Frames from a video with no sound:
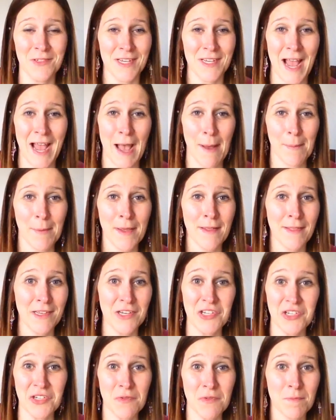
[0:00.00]
just happy. And
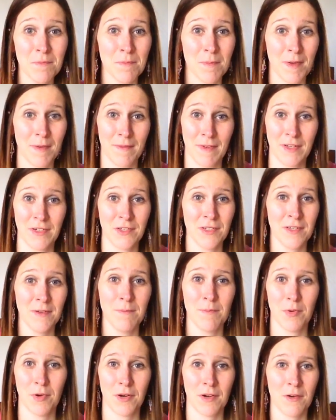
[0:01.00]
then she'll eventually
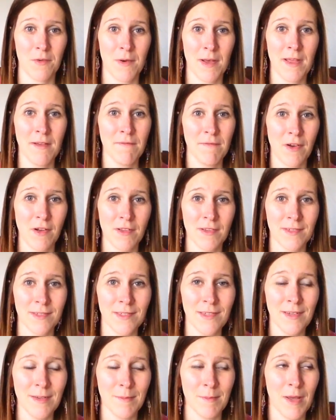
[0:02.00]
put it away and fall
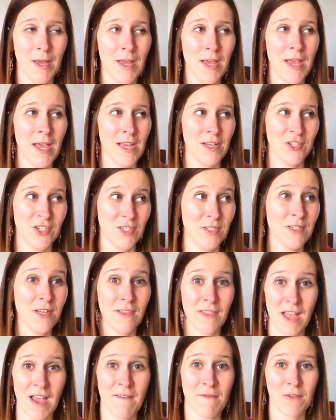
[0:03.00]
asleep. And she's
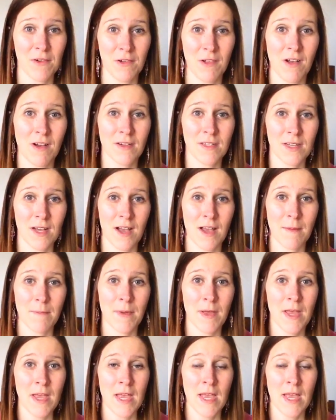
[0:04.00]
done that for a long time.